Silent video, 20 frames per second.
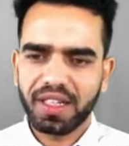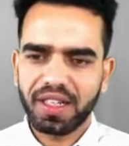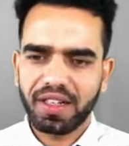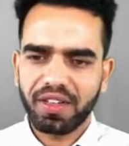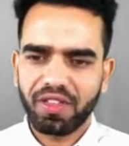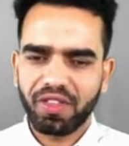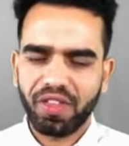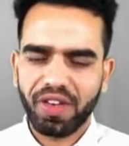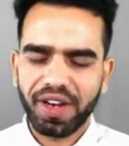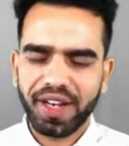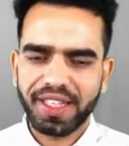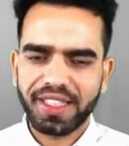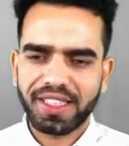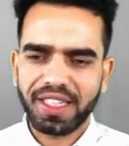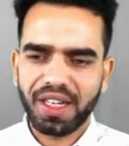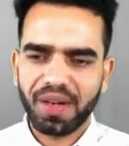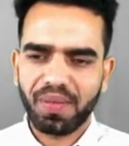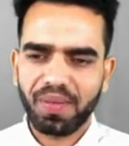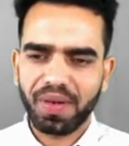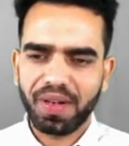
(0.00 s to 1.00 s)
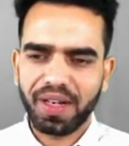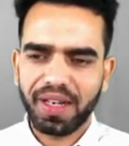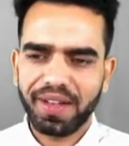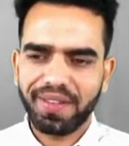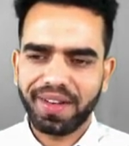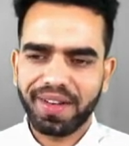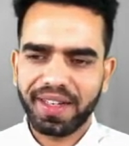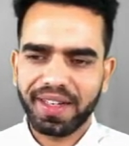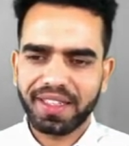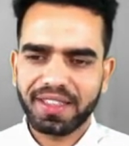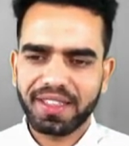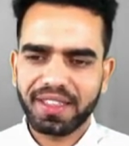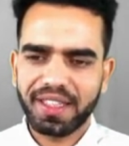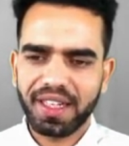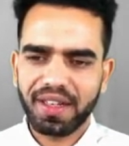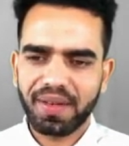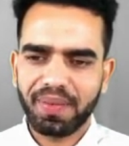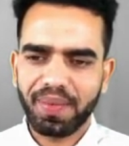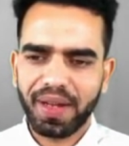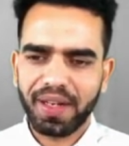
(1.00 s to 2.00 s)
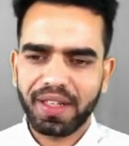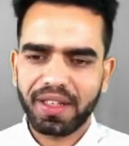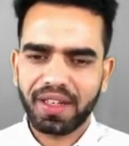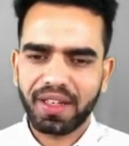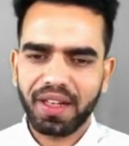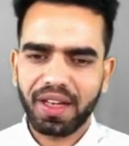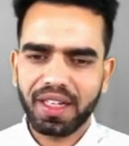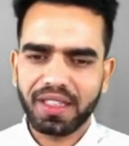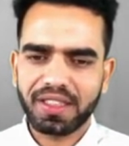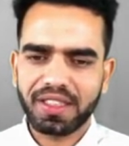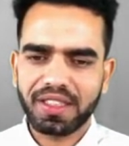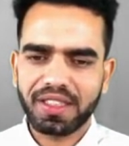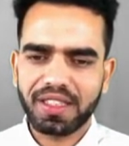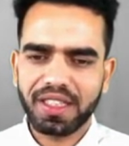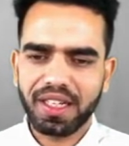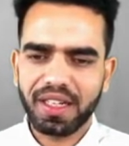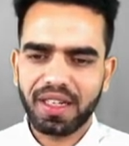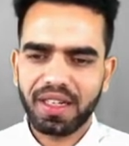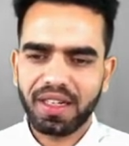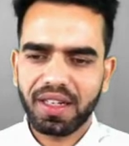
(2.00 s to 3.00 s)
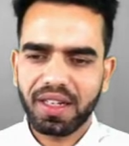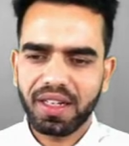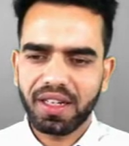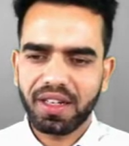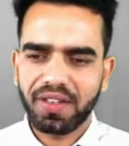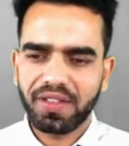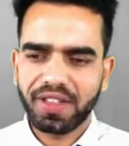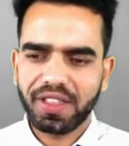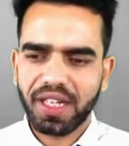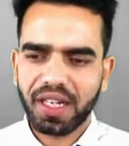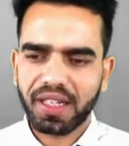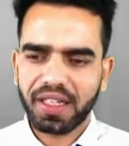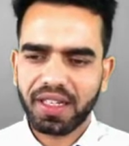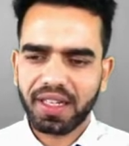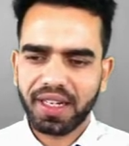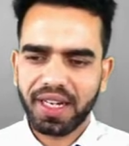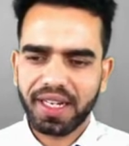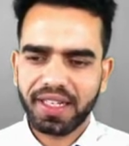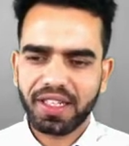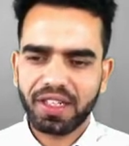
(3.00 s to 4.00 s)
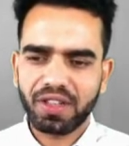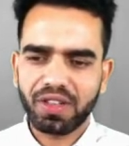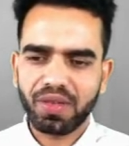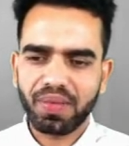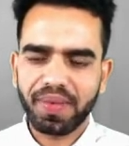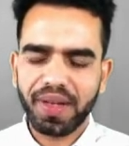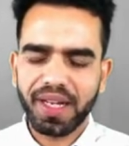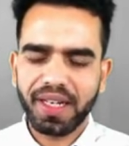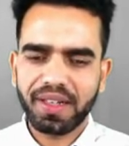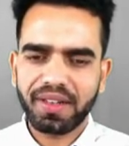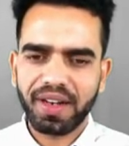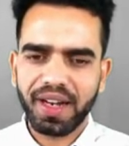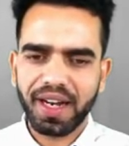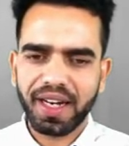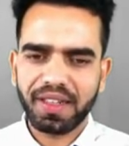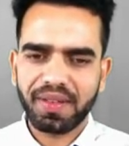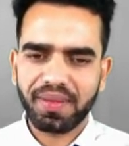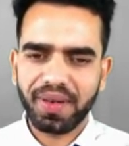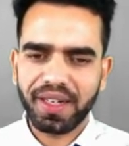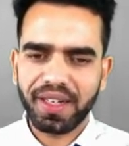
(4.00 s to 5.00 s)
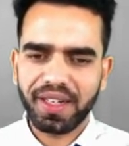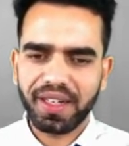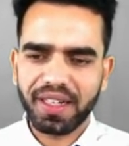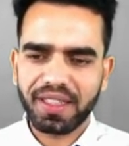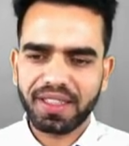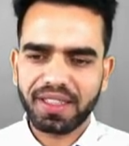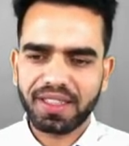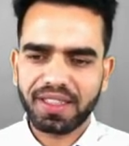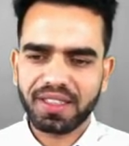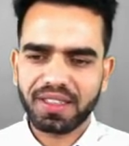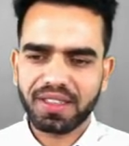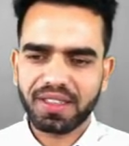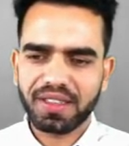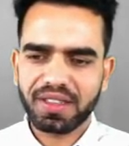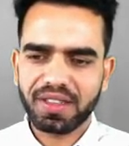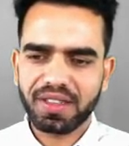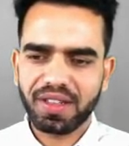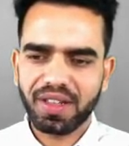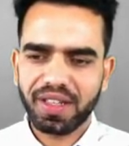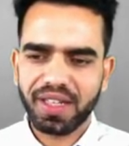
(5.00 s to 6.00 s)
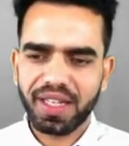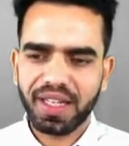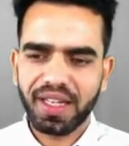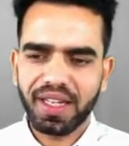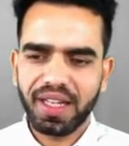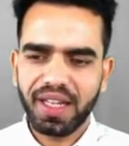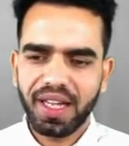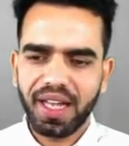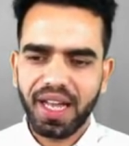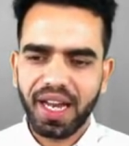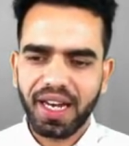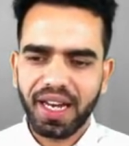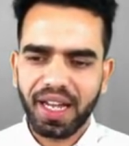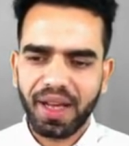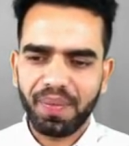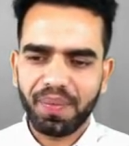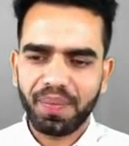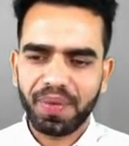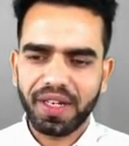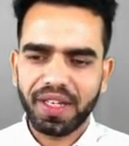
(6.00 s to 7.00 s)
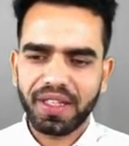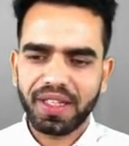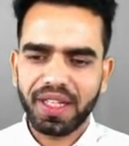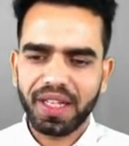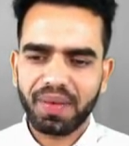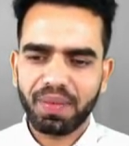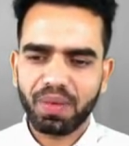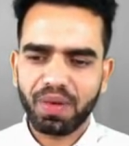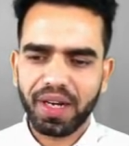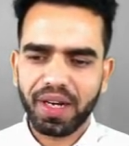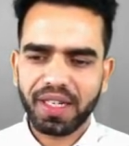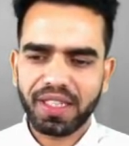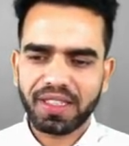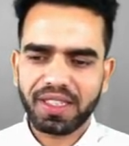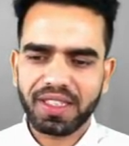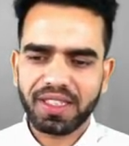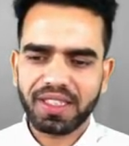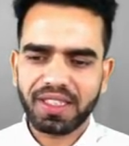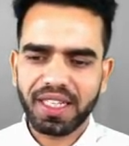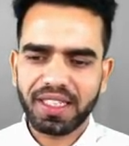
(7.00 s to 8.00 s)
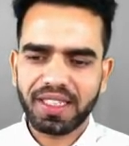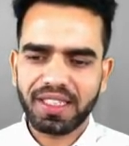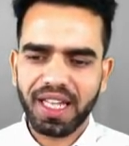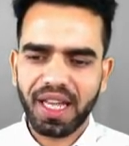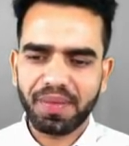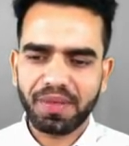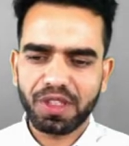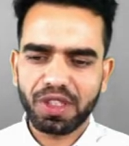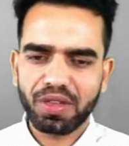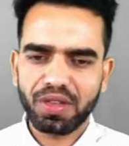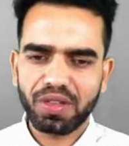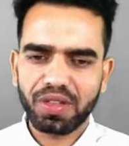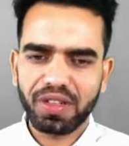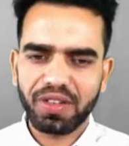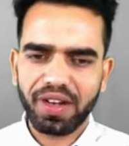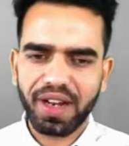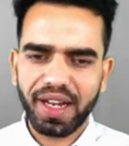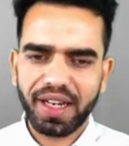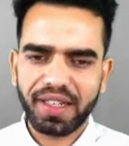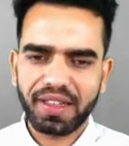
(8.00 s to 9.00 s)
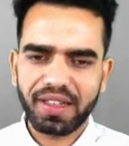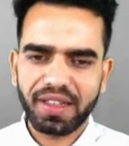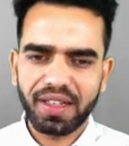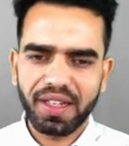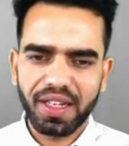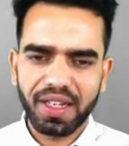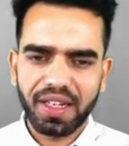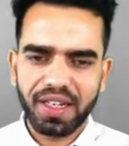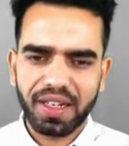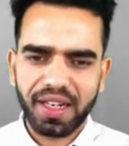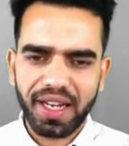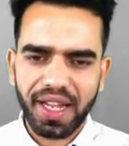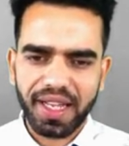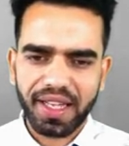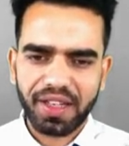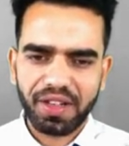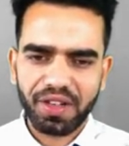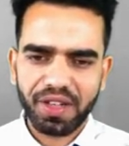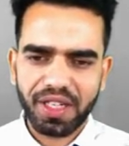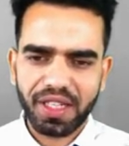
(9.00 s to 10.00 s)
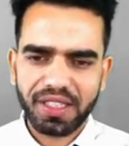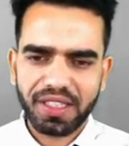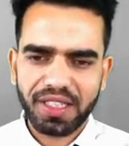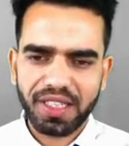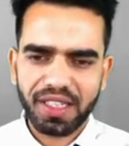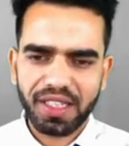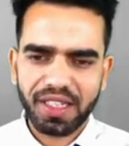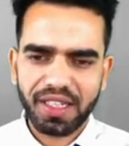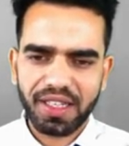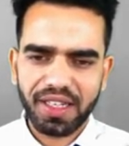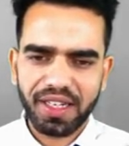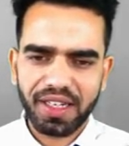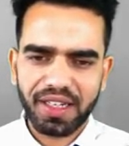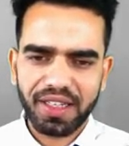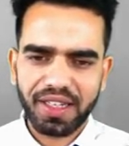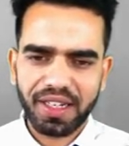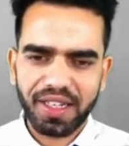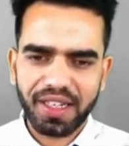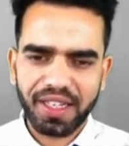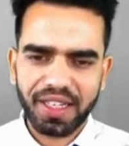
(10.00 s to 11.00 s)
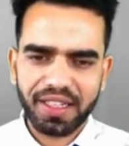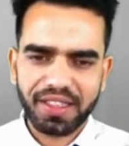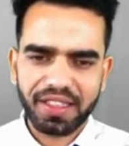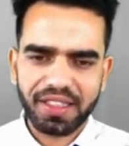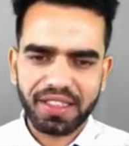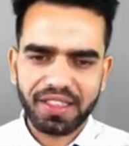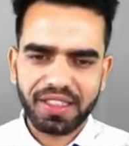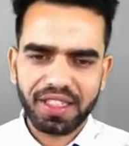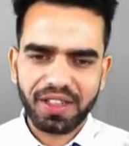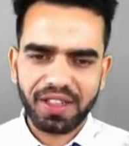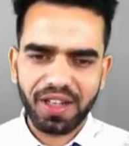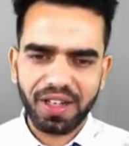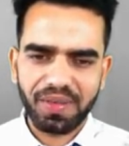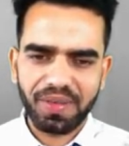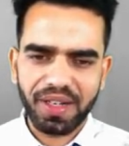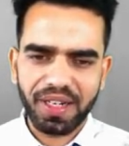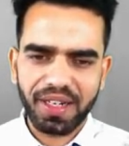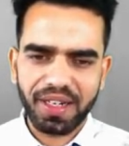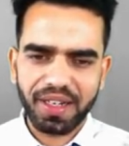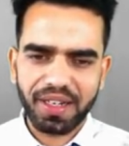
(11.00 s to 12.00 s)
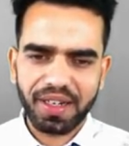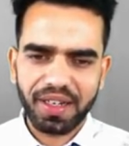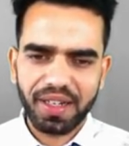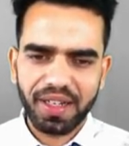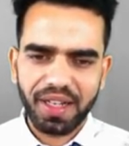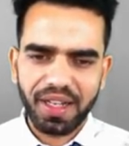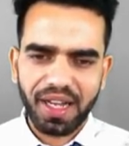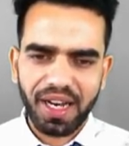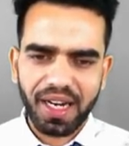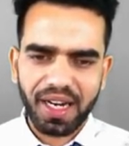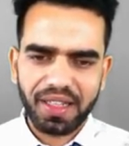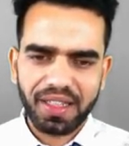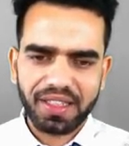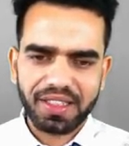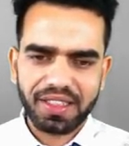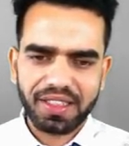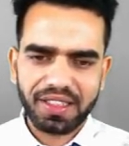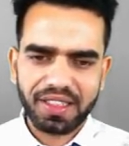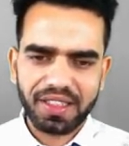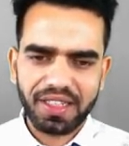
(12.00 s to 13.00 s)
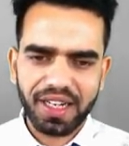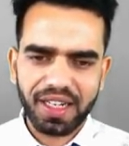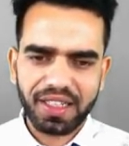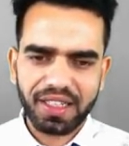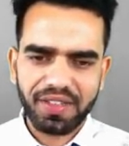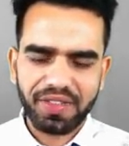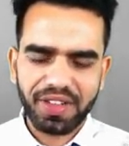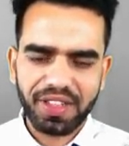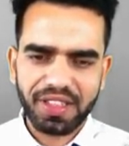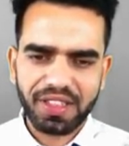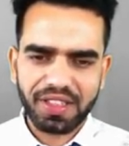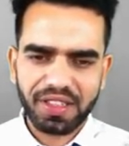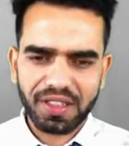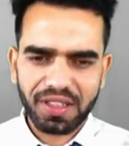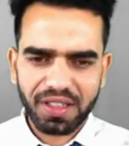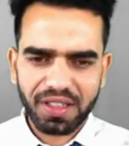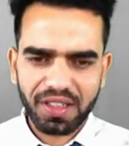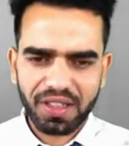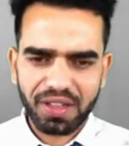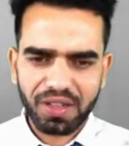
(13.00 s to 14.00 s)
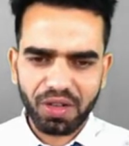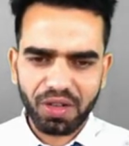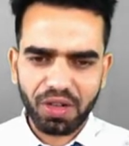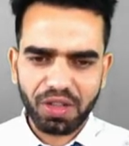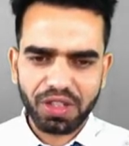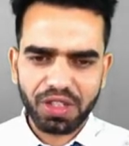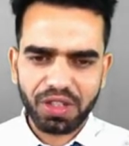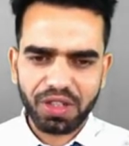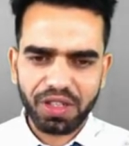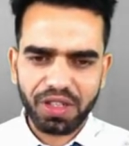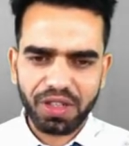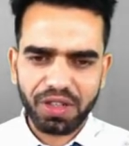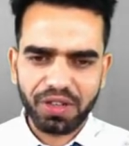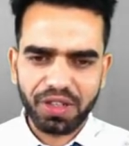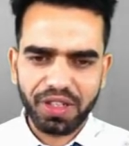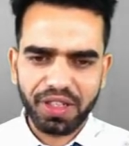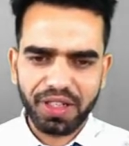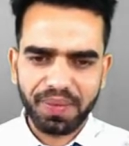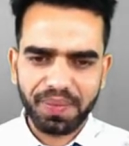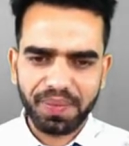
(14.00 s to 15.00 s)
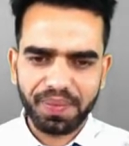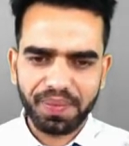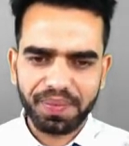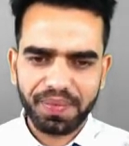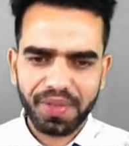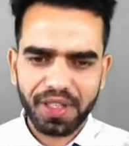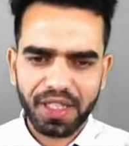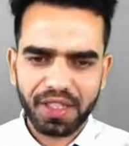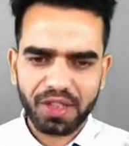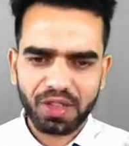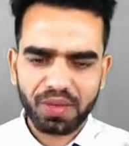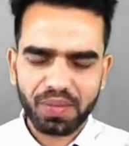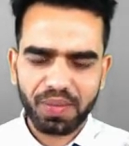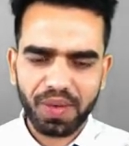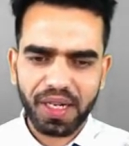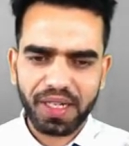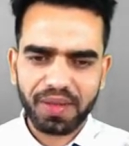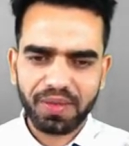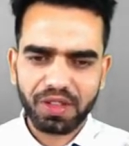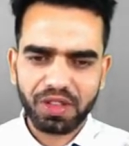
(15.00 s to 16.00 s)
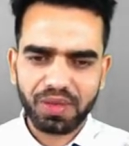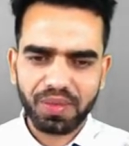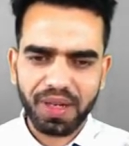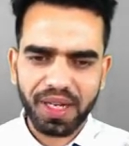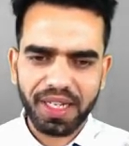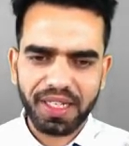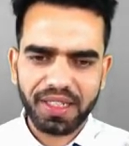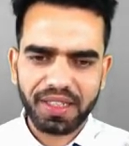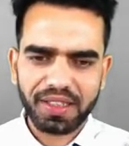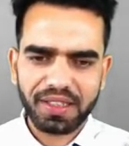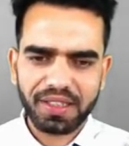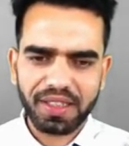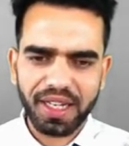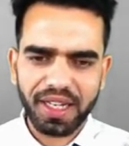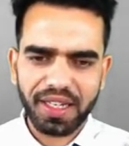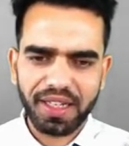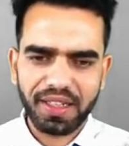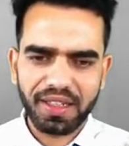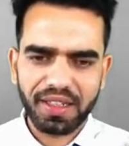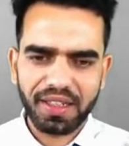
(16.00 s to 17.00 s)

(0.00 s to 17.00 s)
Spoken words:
For example, liver is there, pancreas is there, which are connected to main tract by ducts. Okay, and empty their products such as enzymes into the tract. Like you can see clearly that here this is a gallbladder, and this is a duct which goes into the duodenum, so part of the small intestine.